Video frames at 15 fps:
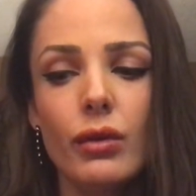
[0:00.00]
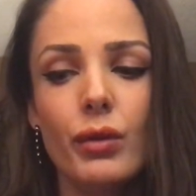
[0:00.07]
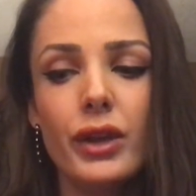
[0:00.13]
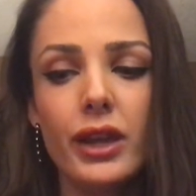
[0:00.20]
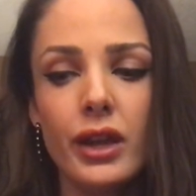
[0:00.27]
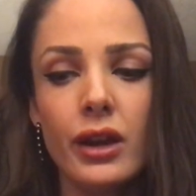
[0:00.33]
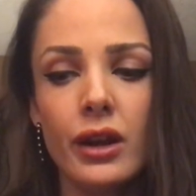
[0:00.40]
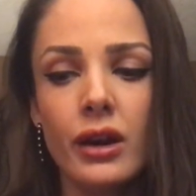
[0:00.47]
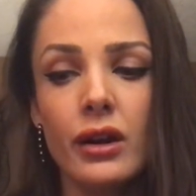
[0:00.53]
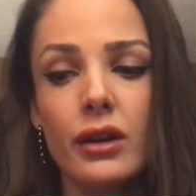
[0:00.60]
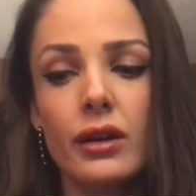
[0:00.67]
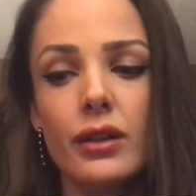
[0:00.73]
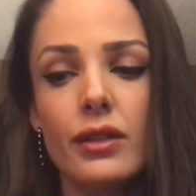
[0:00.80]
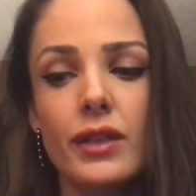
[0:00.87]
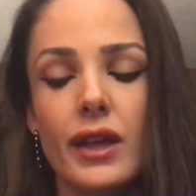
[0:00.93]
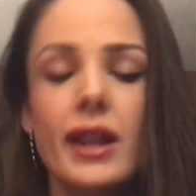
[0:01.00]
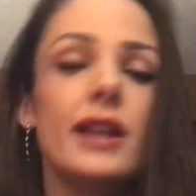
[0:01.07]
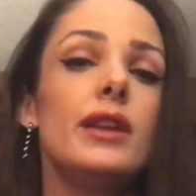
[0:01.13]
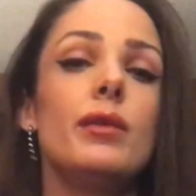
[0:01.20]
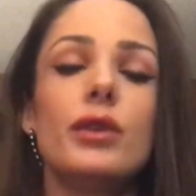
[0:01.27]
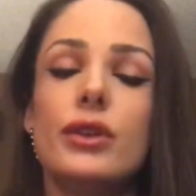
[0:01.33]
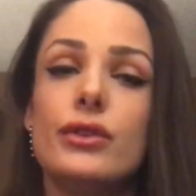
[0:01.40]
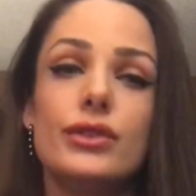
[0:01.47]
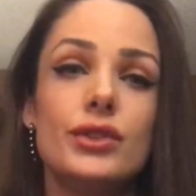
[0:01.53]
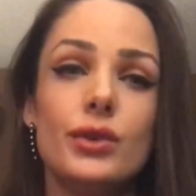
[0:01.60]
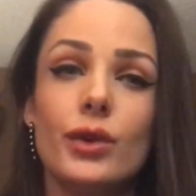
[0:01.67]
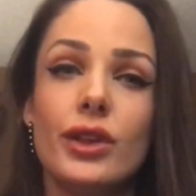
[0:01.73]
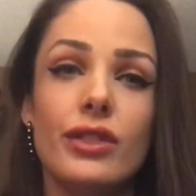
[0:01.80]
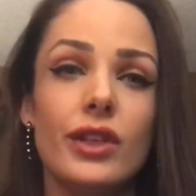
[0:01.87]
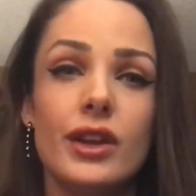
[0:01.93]
We hear that anyone who's
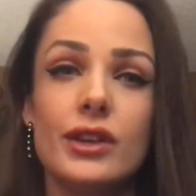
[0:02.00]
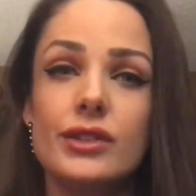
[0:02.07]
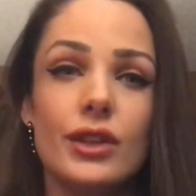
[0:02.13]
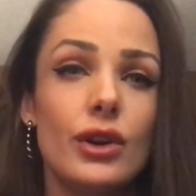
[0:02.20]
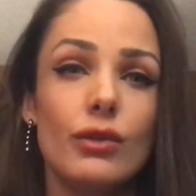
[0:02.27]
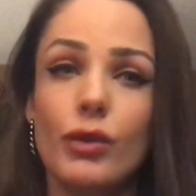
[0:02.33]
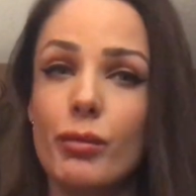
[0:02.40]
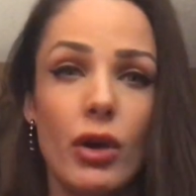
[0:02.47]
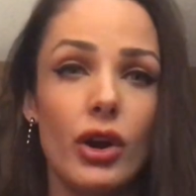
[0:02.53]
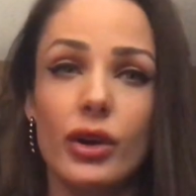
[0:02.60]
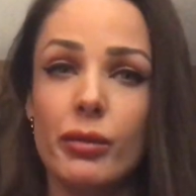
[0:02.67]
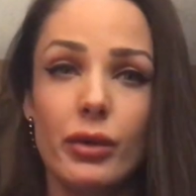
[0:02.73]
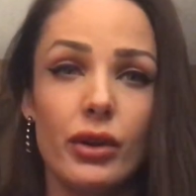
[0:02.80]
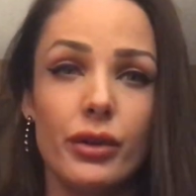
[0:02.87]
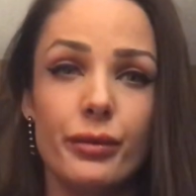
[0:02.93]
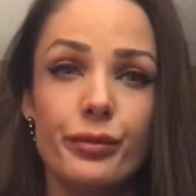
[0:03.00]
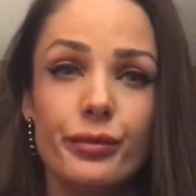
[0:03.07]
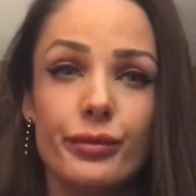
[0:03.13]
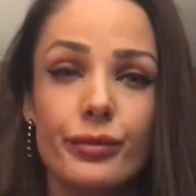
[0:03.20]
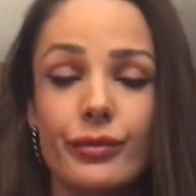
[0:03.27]
doing things that are remarkable